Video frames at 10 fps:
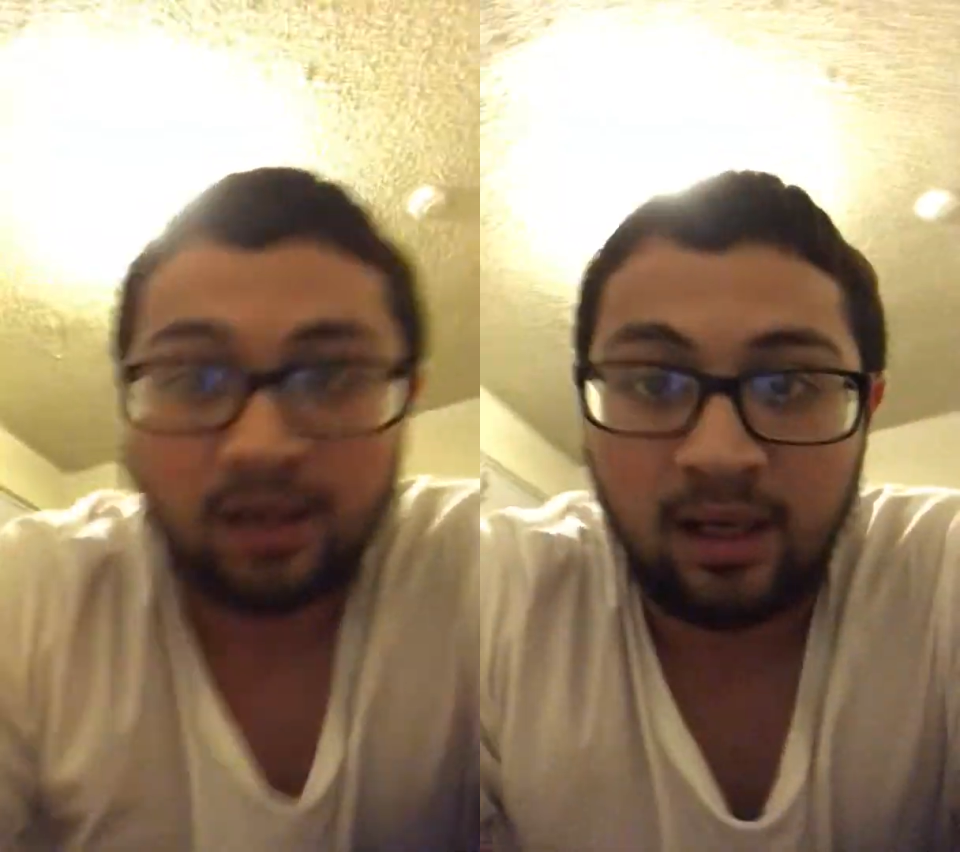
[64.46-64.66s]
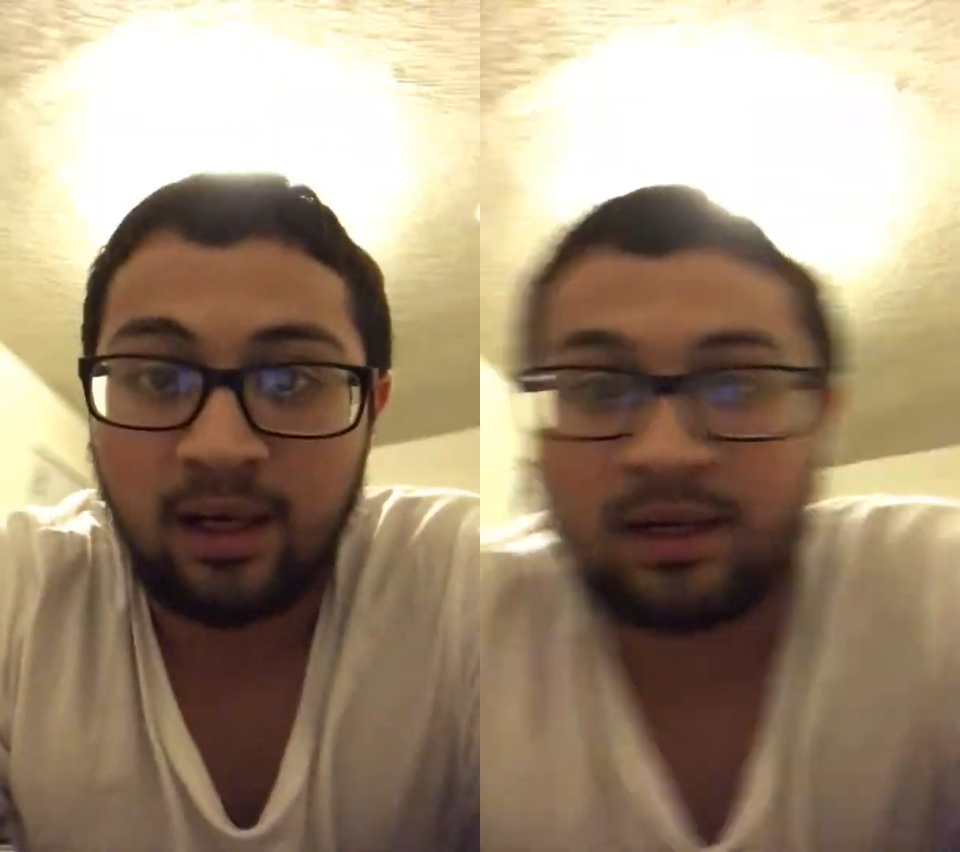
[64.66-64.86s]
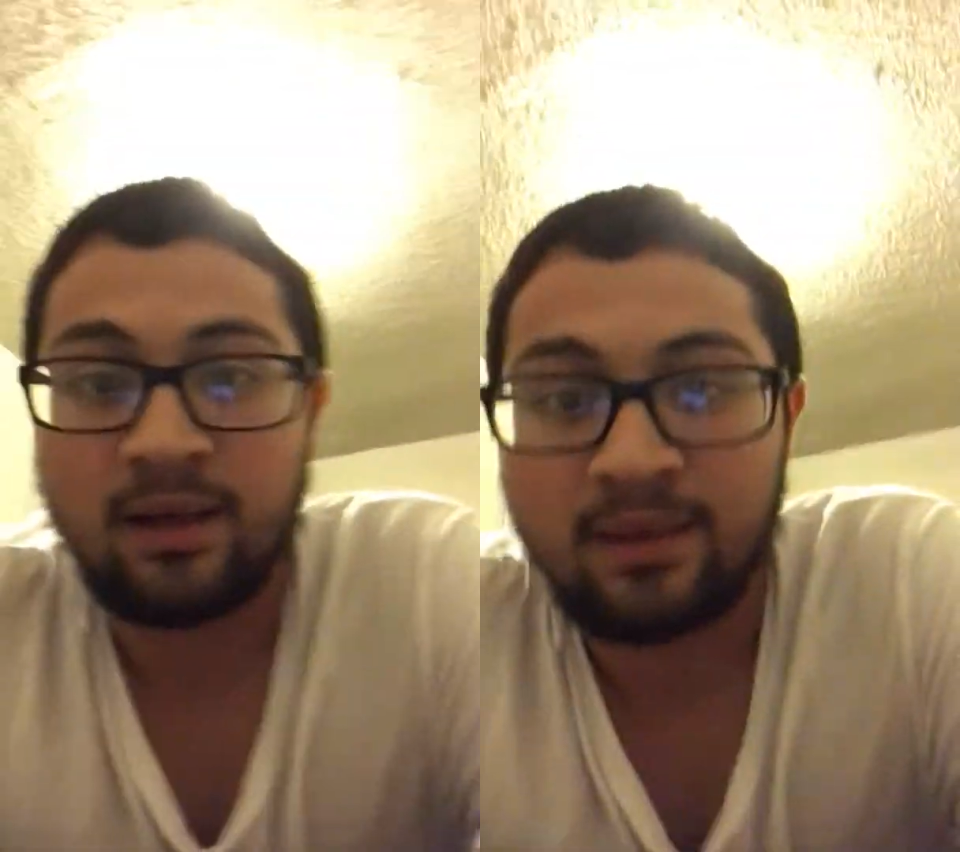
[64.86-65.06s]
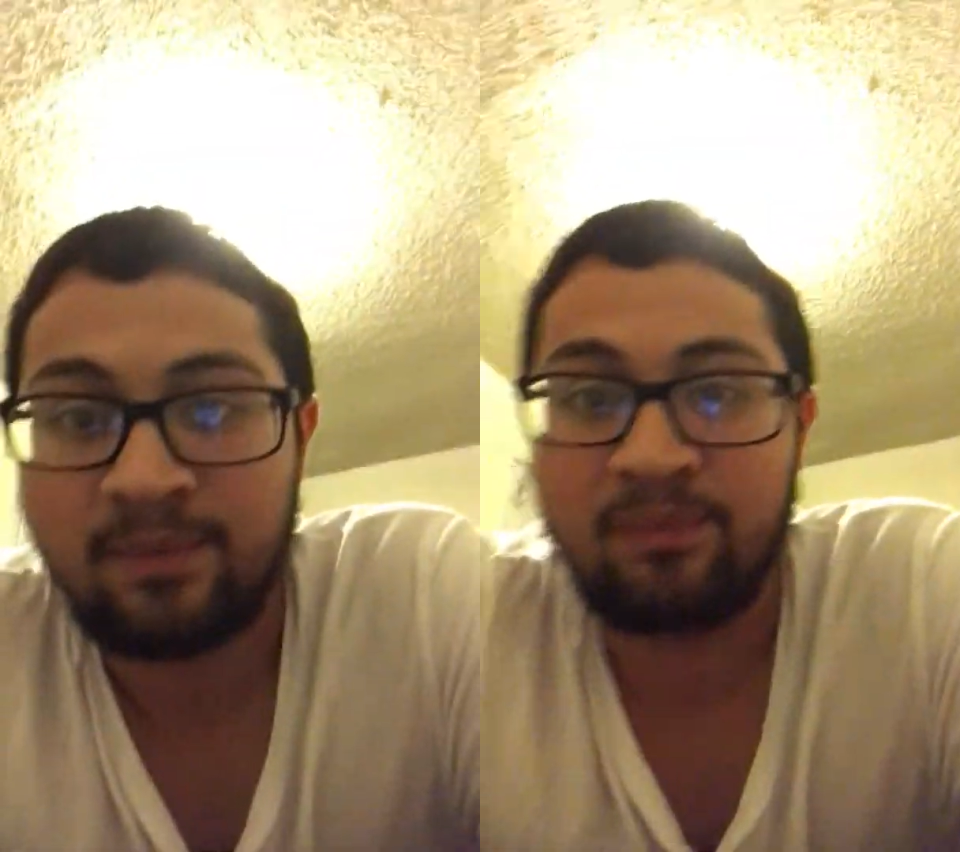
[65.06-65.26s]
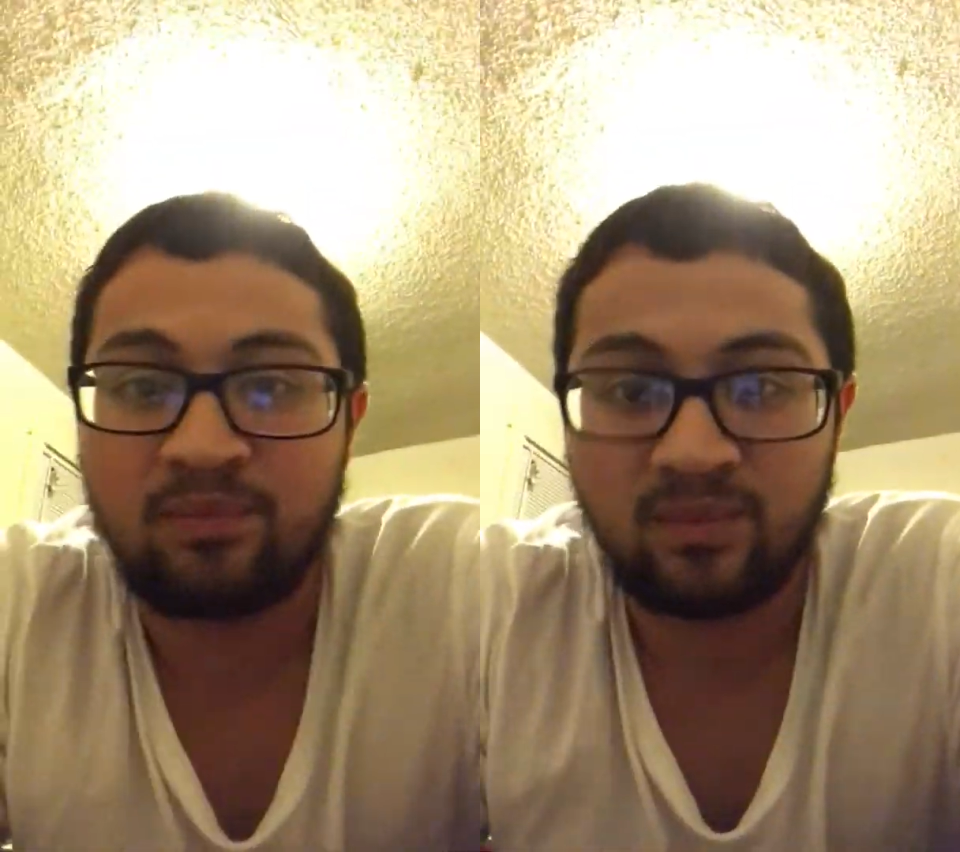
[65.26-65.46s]

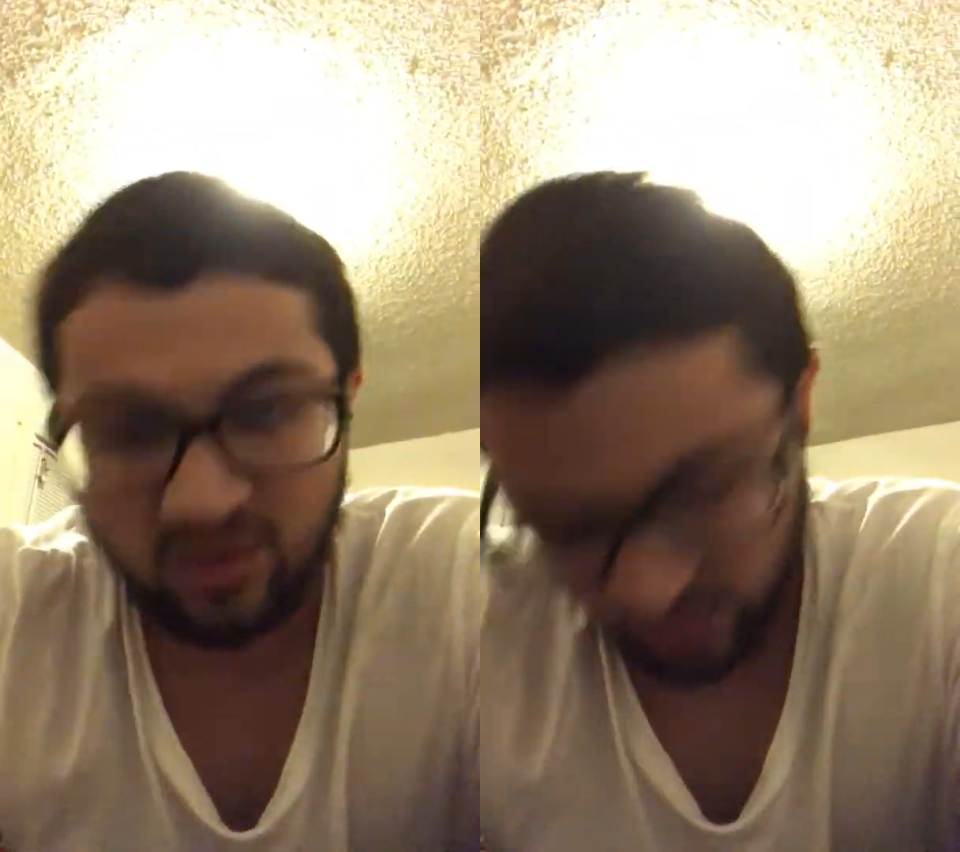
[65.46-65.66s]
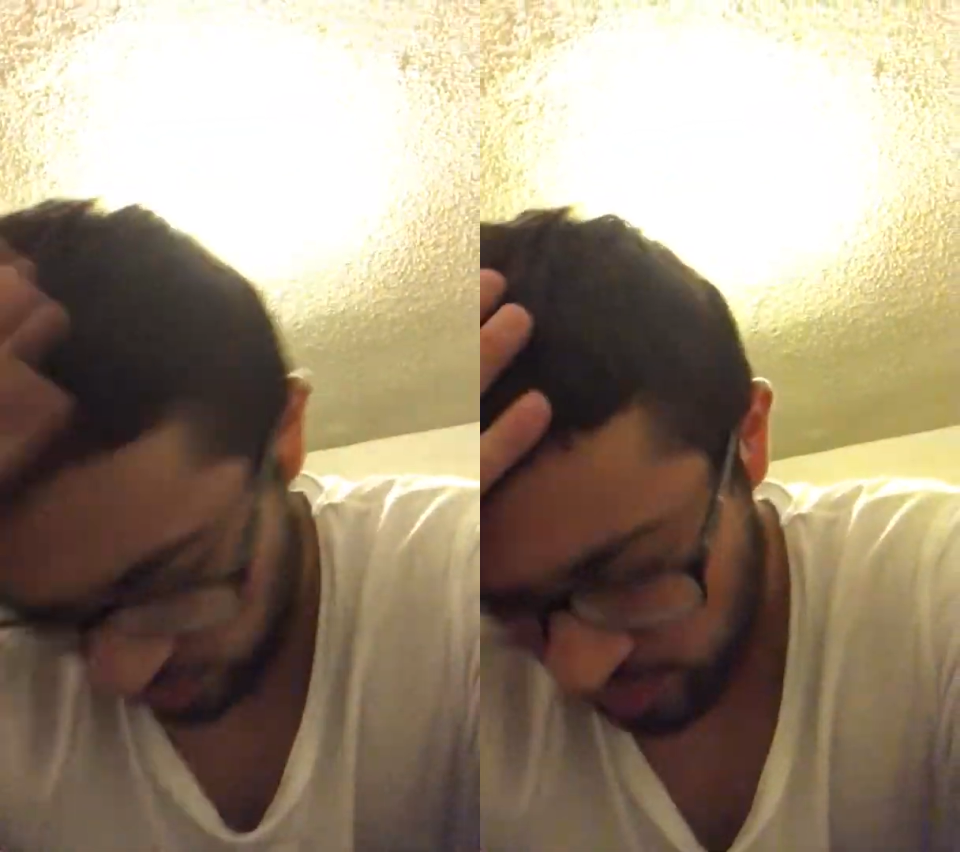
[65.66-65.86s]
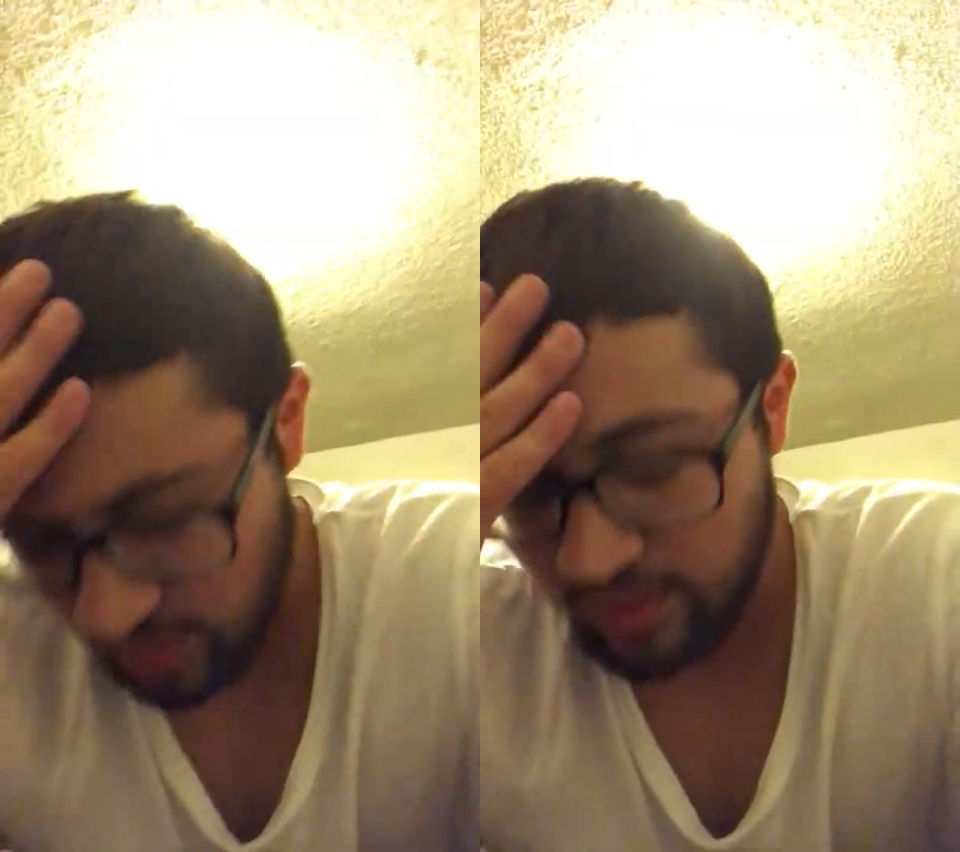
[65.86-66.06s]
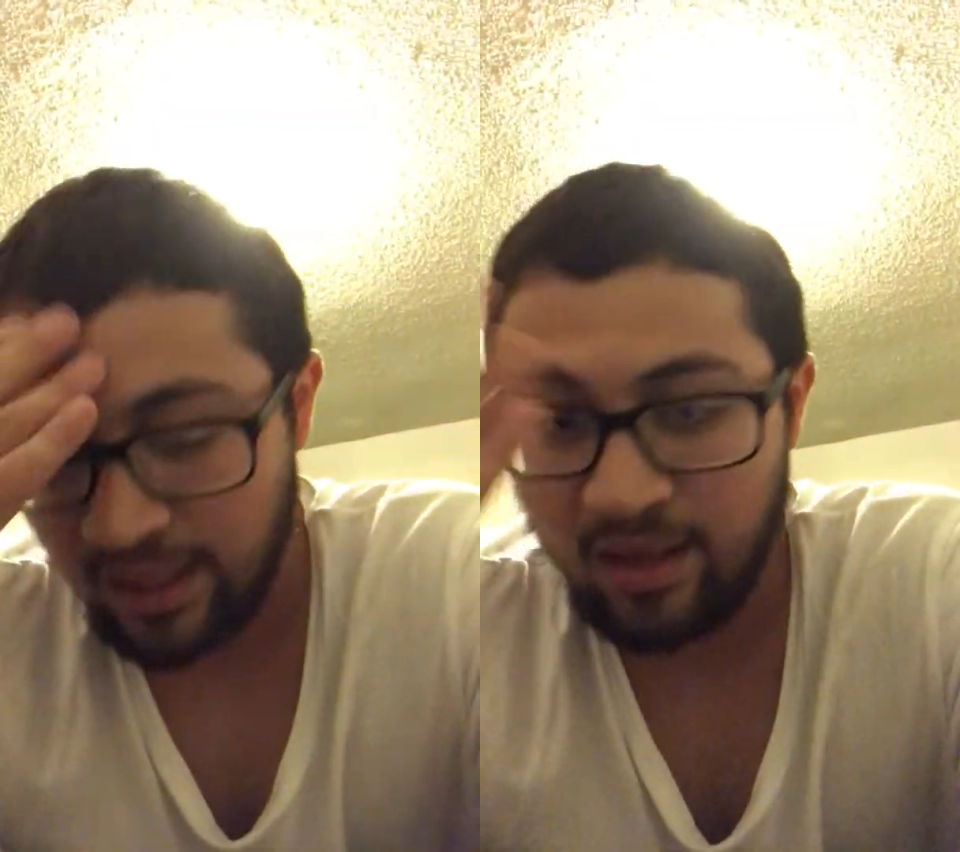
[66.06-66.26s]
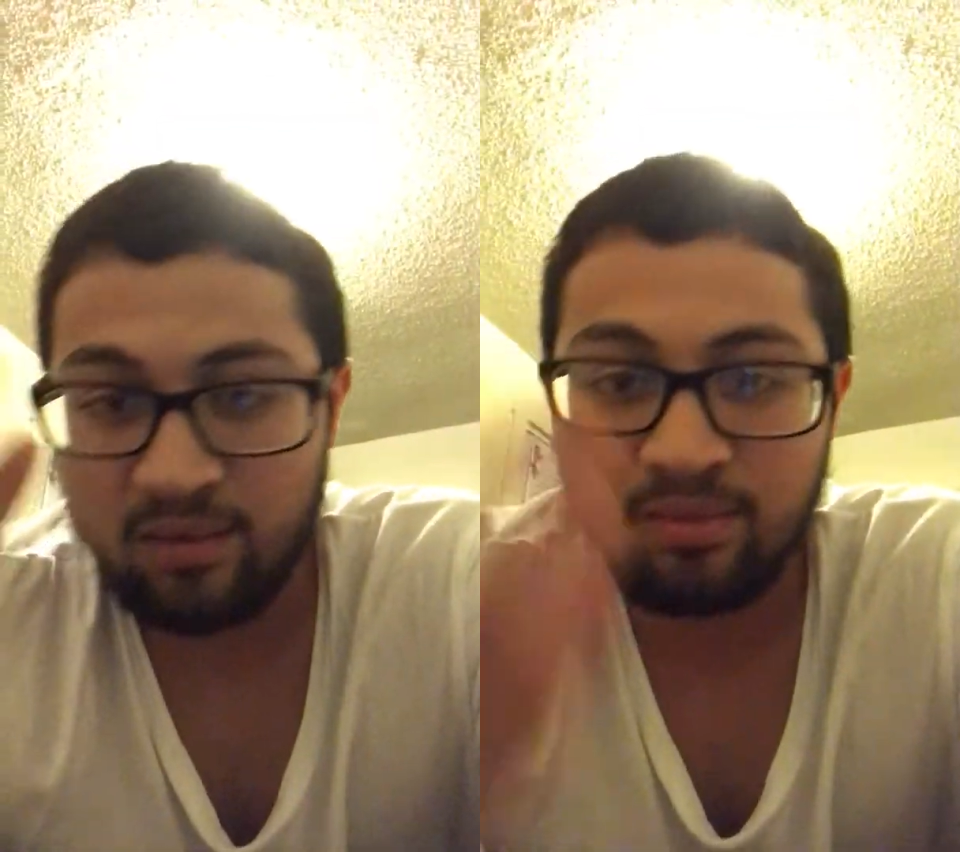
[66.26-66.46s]
Um,
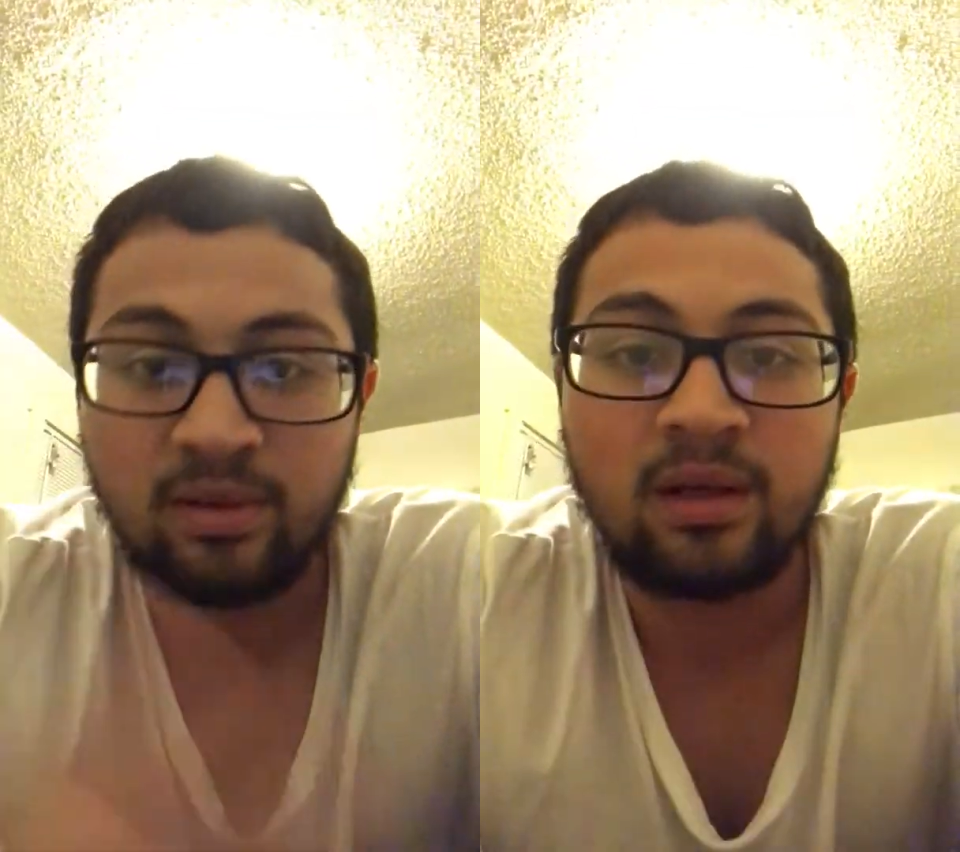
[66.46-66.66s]
damn.